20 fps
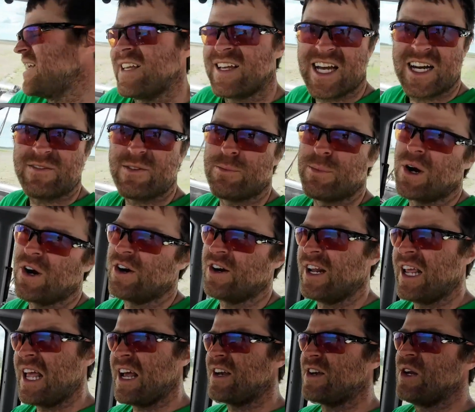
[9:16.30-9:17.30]
Kind of a bugger to
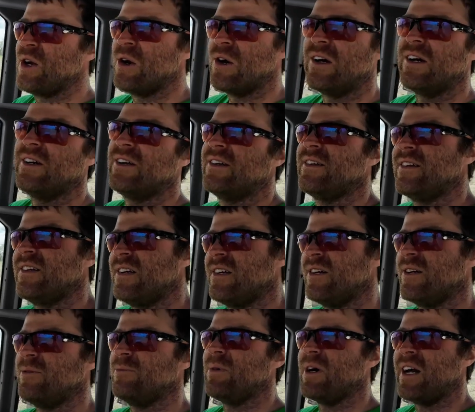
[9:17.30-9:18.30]
get to,
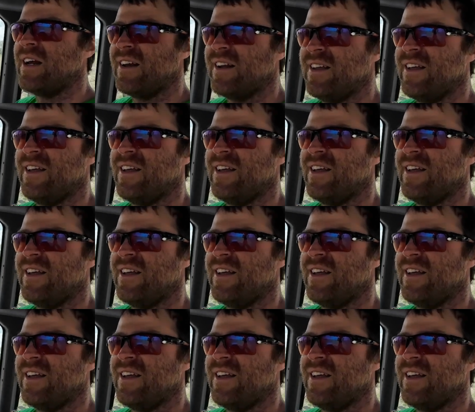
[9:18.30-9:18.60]
but